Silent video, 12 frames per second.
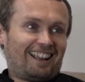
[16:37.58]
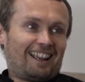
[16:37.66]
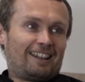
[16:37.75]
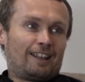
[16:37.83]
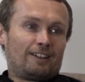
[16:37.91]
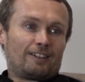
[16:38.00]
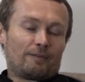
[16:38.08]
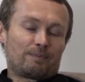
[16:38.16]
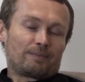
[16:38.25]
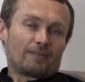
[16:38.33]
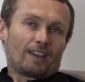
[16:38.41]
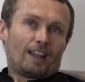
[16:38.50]
And that,
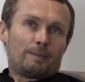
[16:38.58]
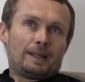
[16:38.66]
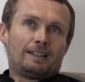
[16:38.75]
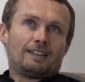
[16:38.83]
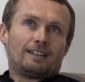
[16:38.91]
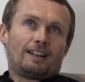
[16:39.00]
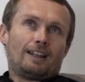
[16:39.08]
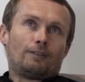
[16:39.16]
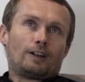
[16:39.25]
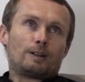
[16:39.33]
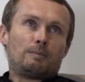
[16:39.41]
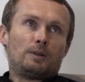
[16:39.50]
I mean, if
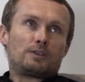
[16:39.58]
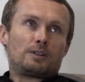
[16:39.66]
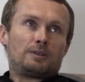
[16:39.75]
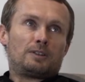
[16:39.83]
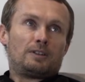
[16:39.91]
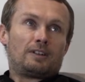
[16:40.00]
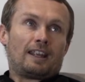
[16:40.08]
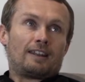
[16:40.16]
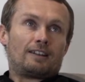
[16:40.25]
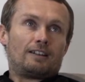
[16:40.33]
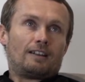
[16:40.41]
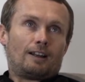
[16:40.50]
I'd have put two and two
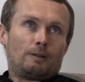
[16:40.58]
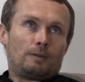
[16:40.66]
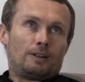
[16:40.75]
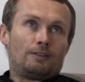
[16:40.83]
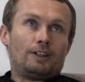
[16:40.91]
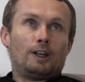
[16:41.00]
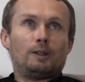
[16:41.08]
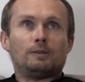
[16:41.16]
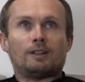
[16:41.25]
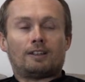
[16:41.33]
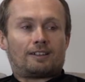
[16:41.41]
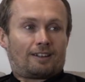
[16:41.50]
together, I would have known
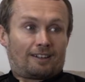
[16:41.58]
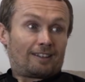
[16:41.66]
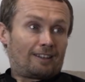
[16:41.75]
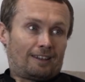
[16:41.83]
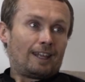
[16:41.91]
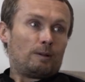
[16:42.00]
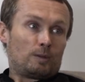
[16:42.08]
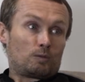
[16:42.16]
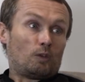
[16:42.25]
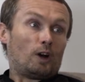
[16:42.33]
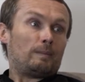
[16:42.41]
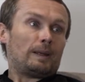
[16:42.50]
that he was
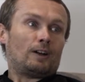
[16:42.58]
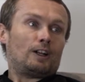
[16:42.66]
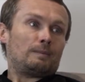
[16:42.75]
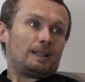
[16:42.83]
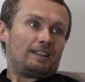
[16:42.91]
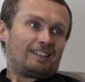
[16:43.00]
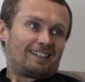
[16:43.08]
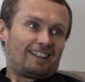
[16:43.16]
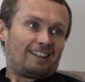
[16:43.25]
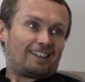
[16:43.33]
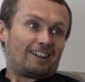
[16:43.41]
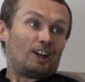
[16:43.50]
right behind me.
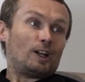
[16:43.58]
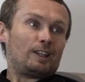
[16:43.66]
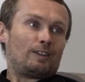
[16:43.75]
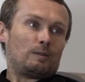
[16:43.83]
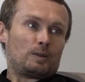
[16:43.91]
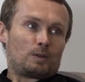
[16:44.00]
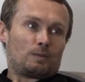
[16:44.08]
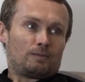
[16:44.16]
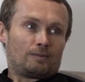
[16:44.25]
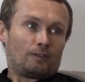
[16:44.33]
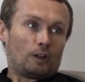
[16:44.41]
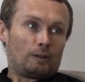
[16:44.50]
The guy that was
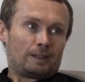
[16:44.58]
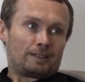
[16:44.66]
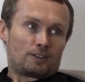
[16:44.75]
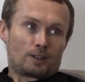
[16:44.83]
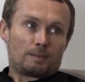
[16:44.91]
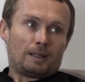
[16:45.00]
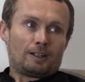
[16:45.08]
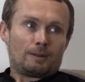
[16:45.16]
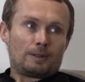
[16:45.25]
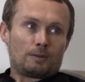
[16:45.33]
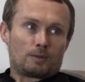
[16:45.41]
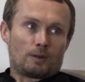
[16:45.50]
following just behind
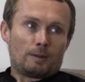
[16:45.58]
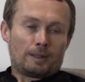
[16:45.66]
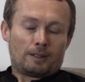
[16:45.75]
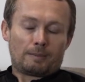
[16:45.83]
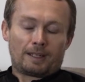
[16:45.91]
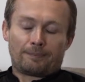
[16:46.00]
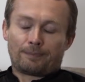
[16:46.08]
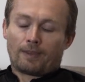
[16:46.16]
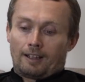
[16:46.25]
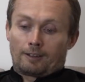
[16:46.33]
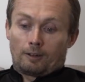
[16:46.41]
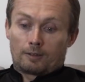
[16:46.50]
me was right behind me.
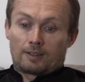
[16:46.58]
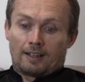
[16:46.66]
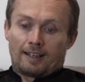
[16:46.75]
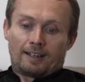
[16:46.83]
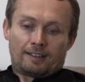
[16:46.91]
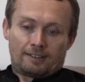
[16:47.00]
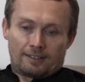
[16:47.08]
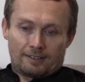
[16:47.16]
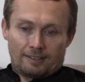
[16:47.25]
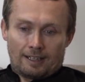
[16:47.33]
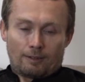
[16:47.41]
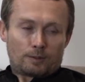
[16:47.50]
I got to that, and
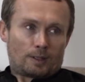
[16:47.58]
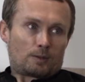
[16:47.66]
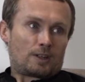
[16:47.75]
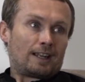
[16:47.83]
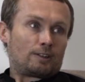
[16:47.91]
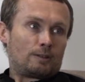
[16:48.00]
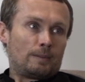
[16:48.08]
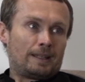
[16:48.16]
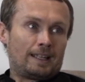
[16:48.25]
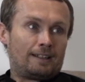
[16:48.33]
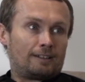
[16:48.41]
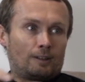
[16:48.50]
obviously I was chatting to him, and
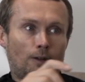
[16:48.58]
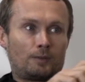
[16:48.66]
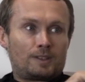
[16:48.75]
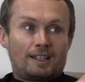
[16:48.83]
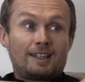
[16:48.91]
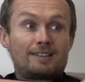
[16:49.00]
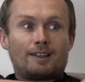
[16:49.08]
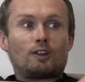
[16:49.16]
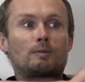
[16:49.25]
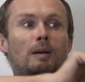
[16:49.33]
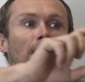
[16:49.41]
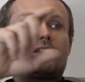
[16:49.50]
then obviously he
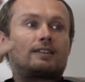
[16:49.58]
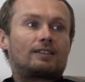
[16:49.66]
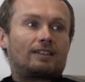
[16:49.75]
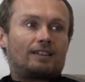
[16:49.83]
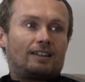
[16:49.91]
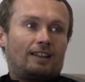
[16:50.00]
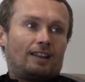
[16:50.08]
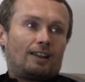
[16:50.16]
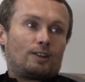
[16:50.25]
sails past.